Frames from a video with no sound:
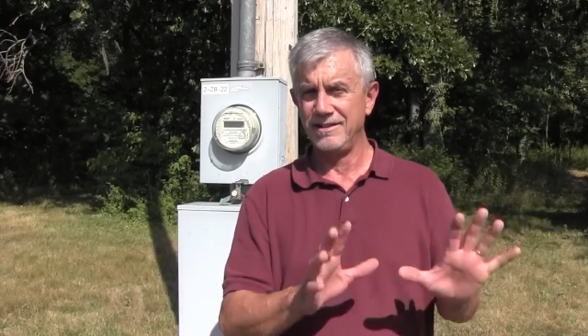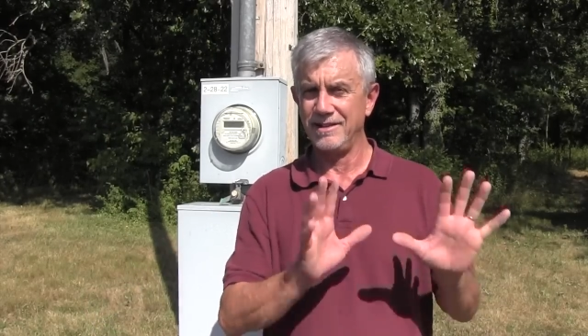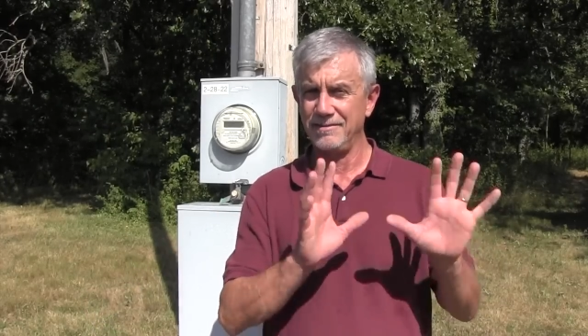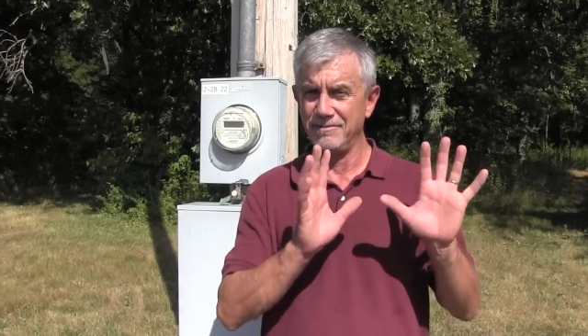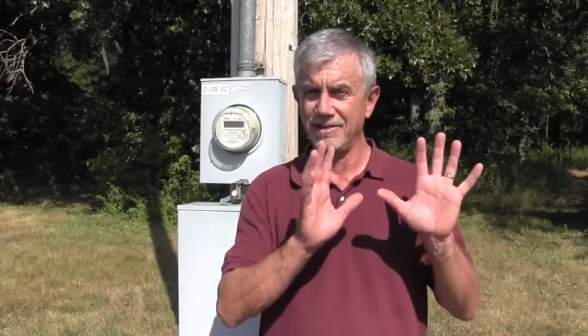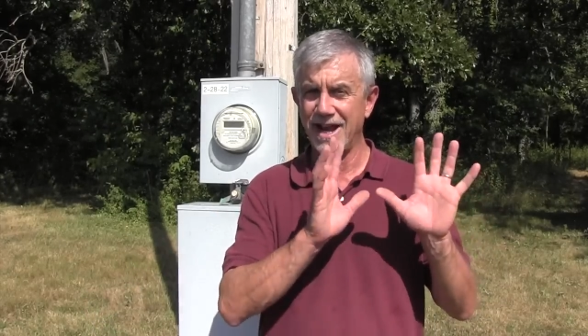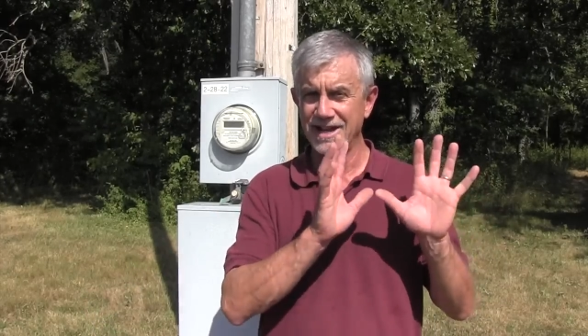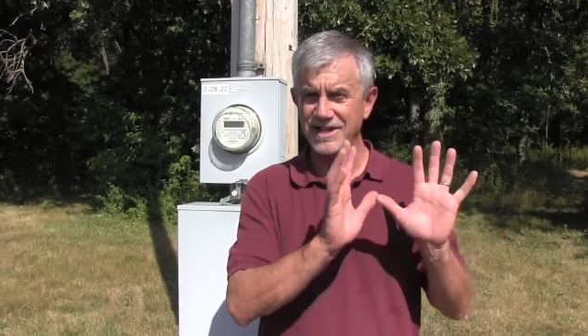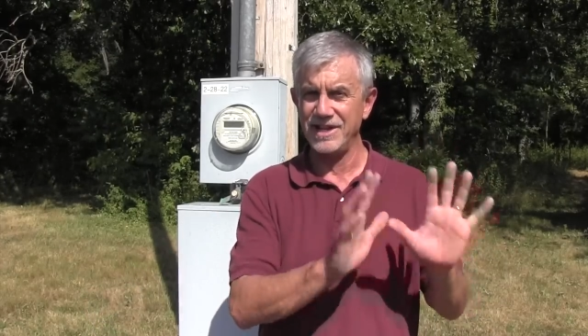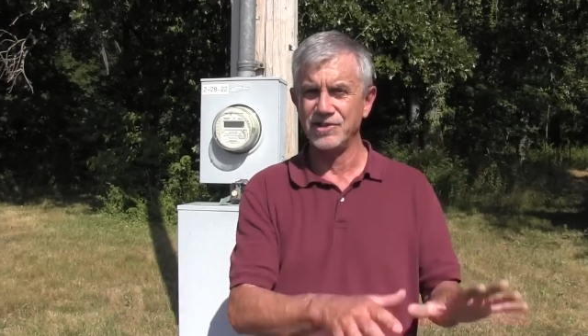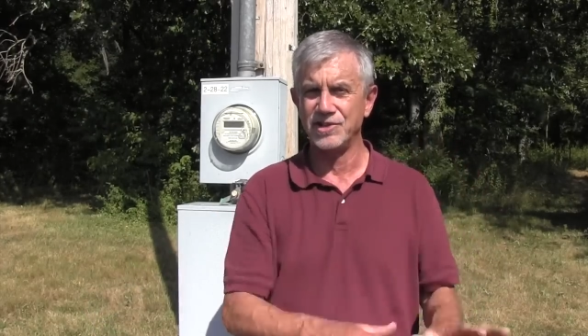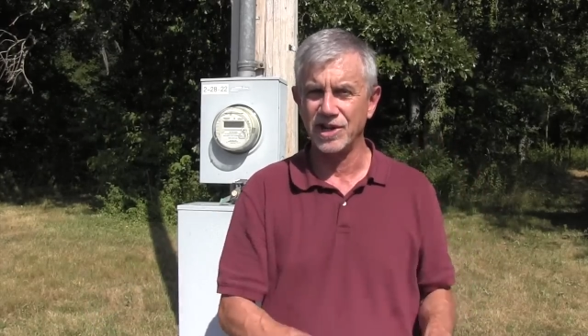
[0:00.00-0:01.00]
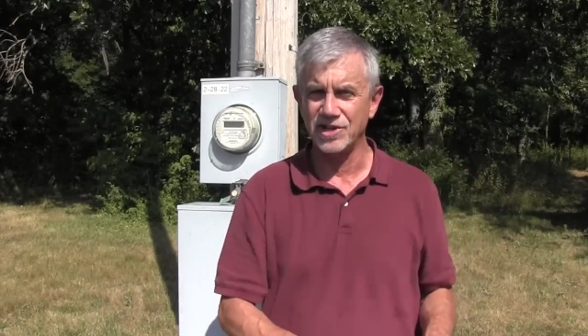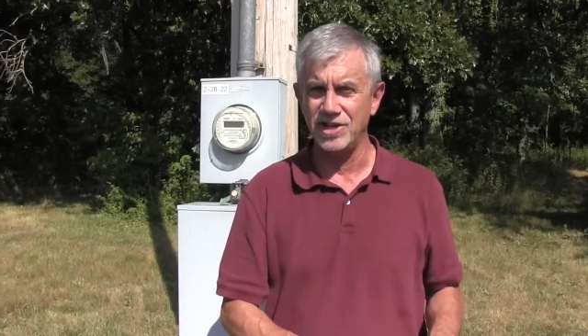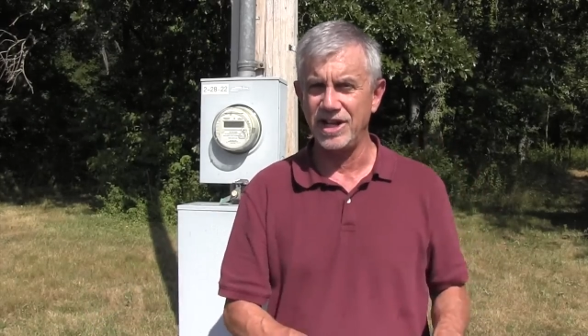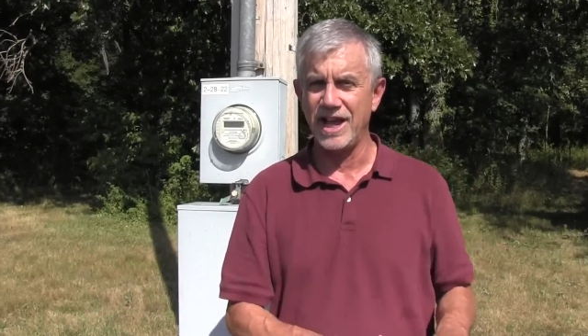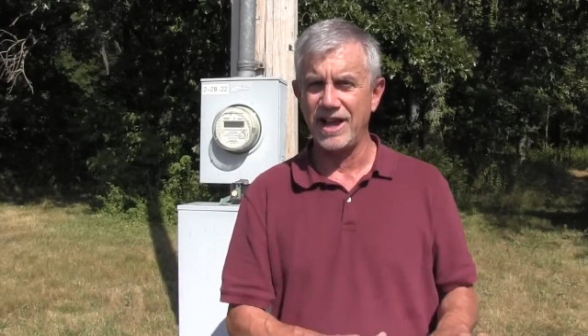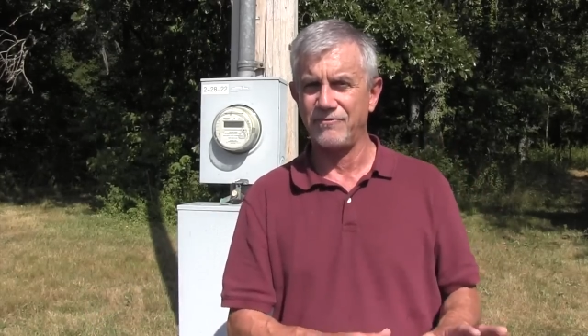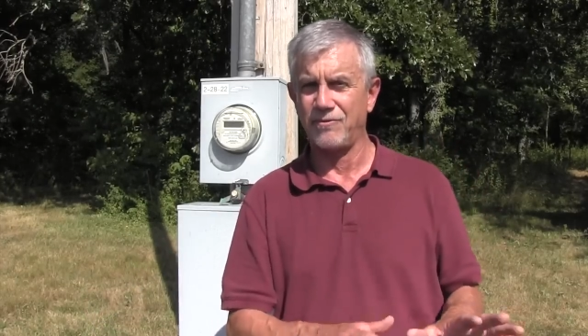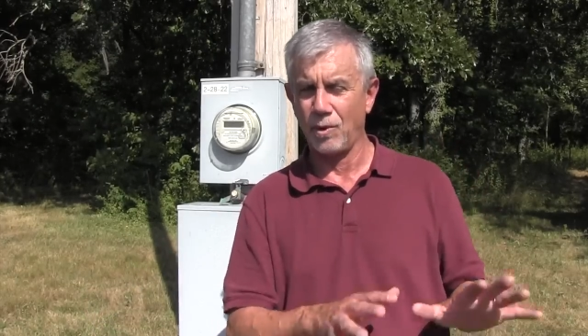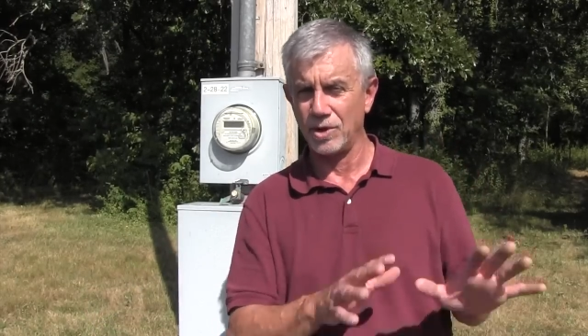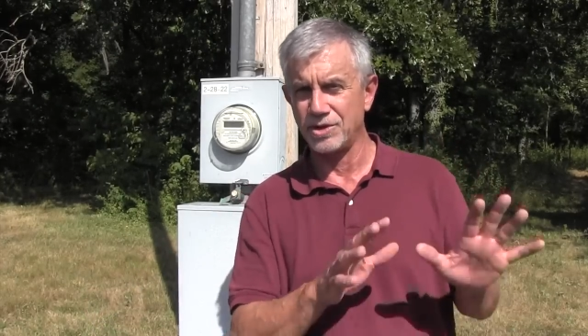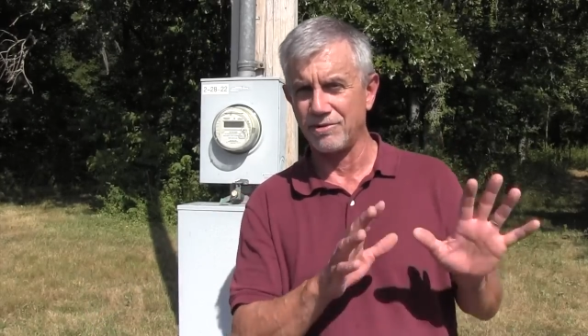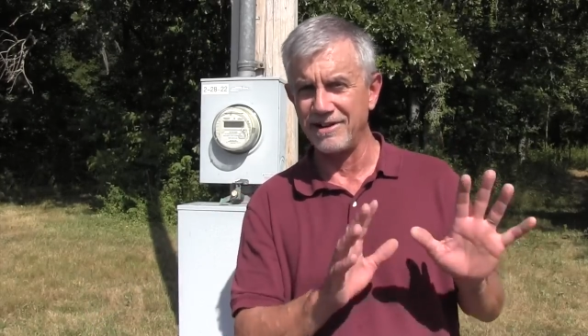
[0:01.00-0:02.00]
a 1968
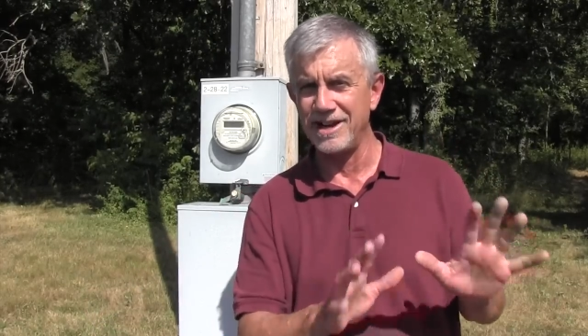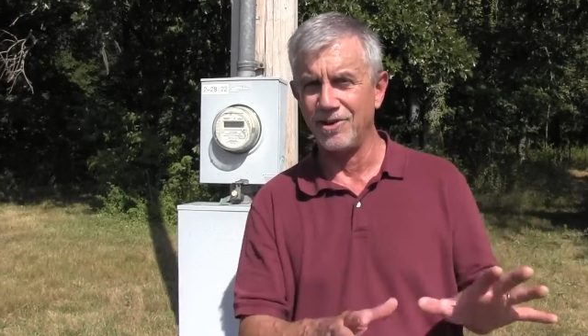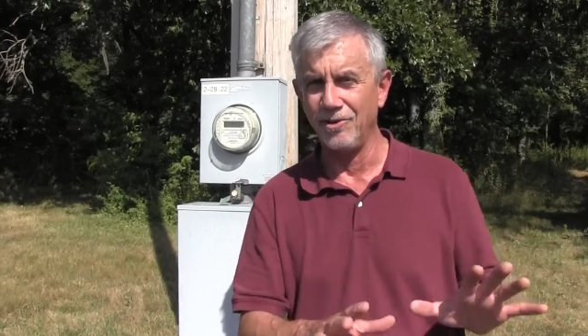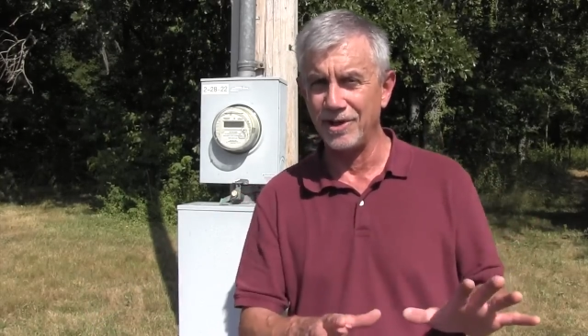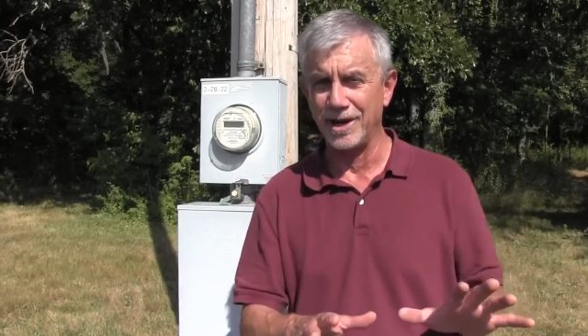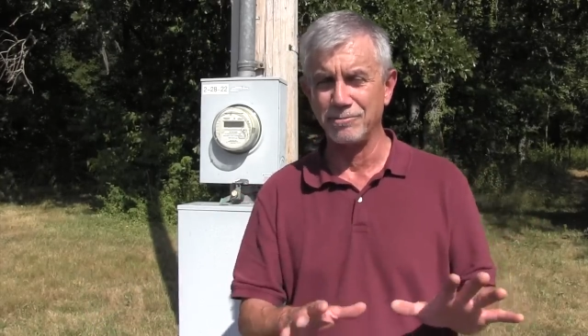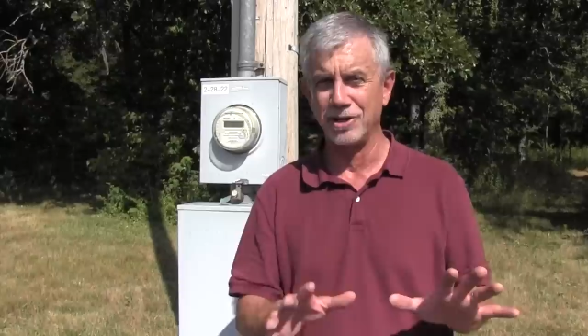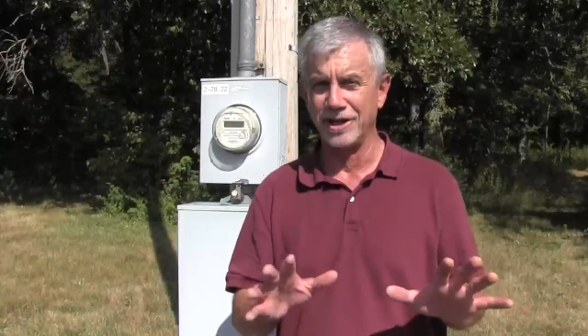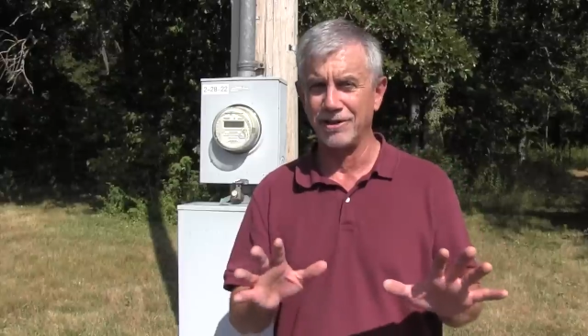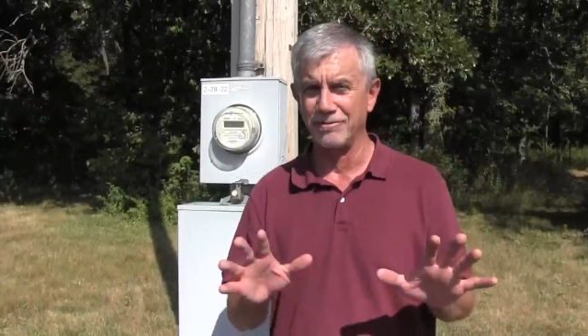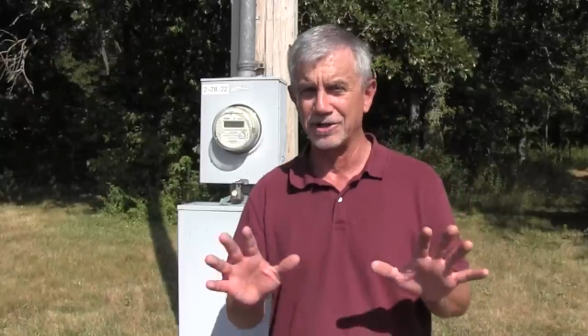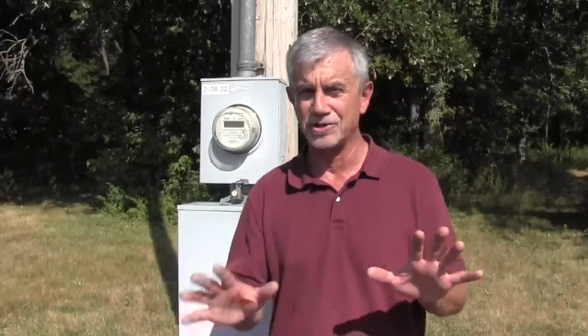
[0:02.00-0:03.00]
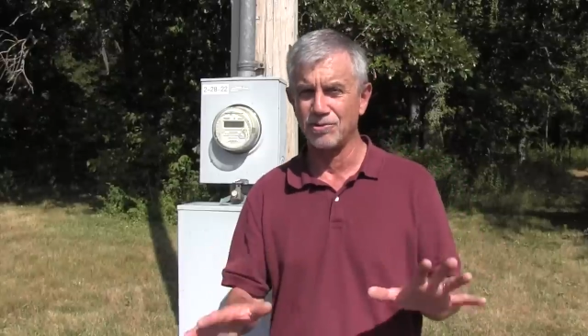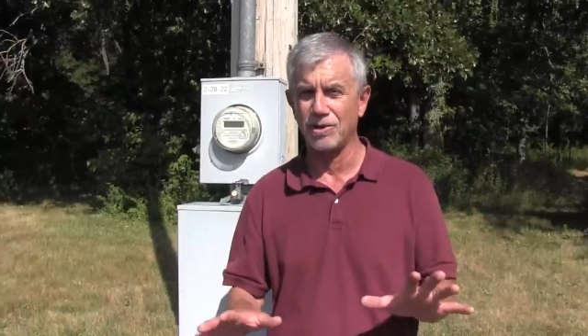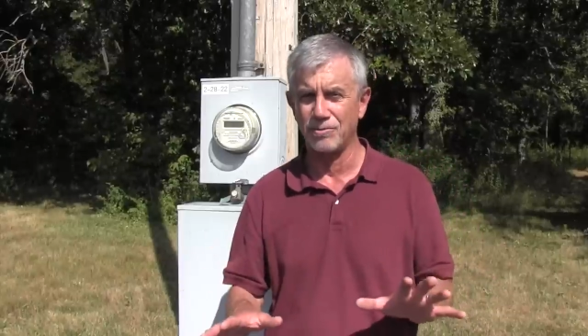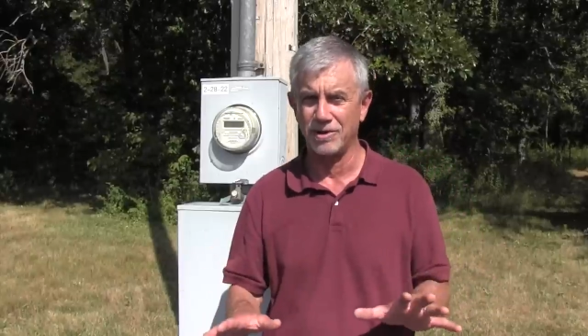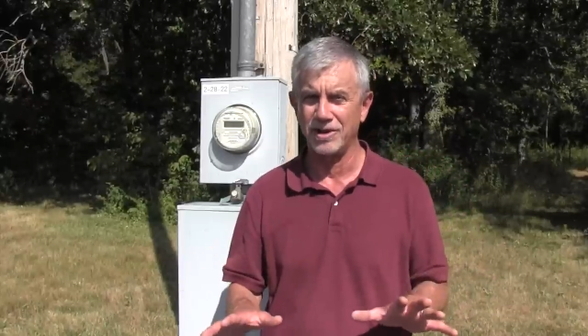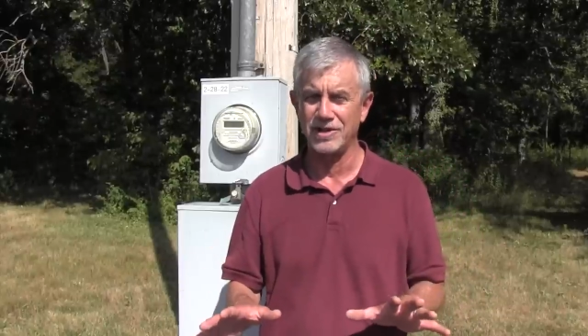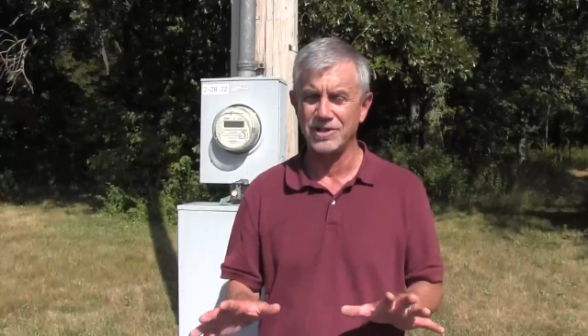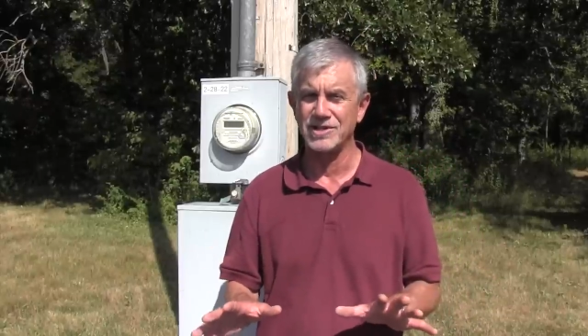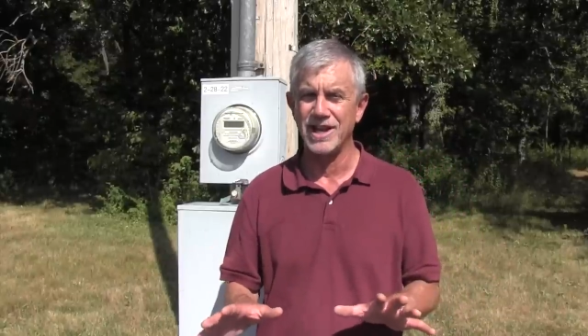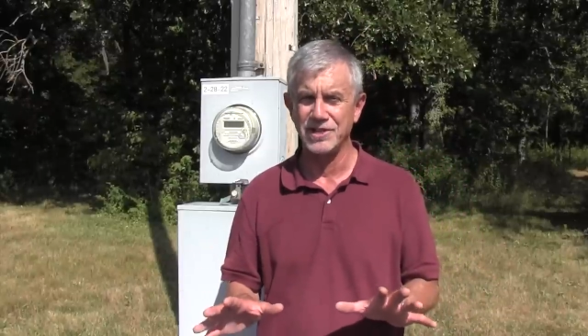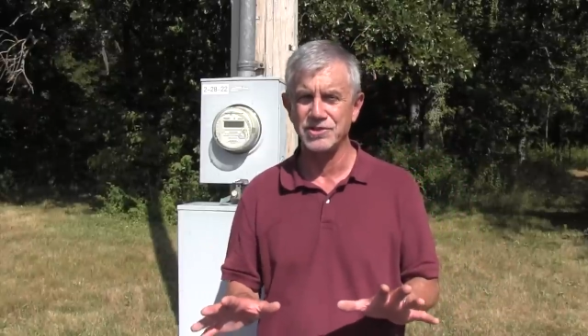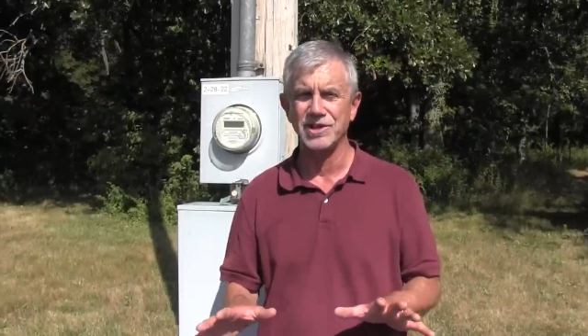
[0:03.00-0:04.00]
Ford Torino that I'm going to get restored one of these
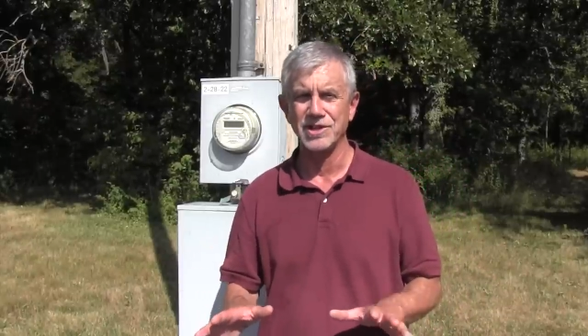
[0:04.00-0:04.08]
days,